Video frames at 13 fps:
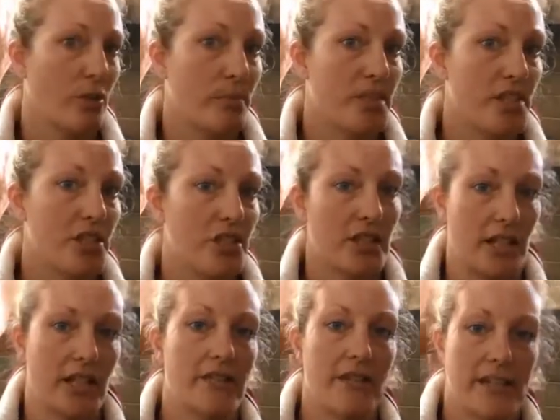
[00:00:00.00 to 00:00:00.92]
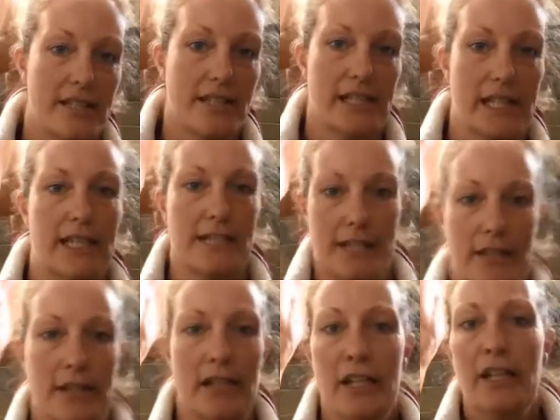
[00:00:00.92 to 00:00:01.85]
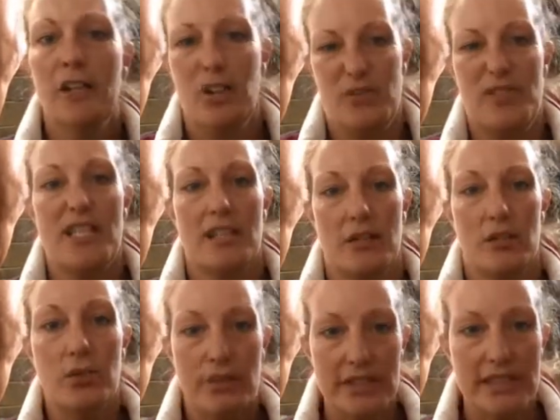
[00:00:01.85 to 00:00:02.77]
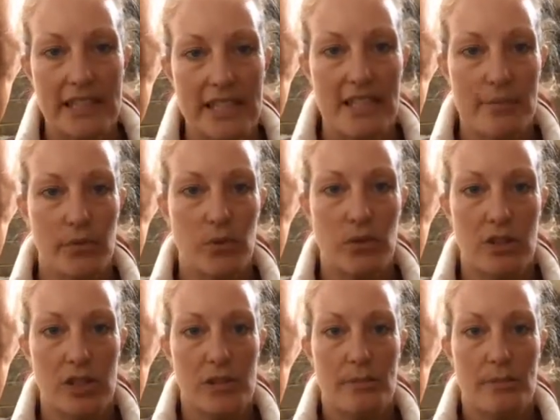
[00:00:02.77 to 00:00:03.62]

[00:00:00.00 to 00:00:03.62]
competition like eventing, it's obviously the horse needs more,